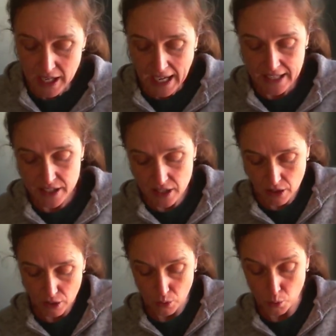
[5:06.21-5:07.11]
And
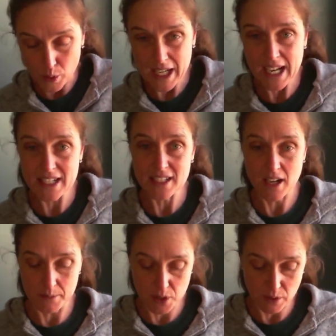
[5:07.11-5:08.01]
so we ended
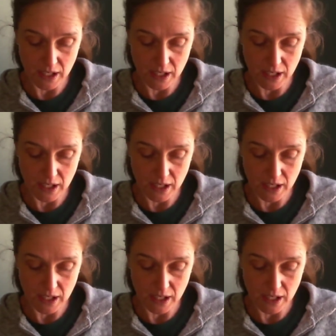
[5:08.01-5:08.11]
up doing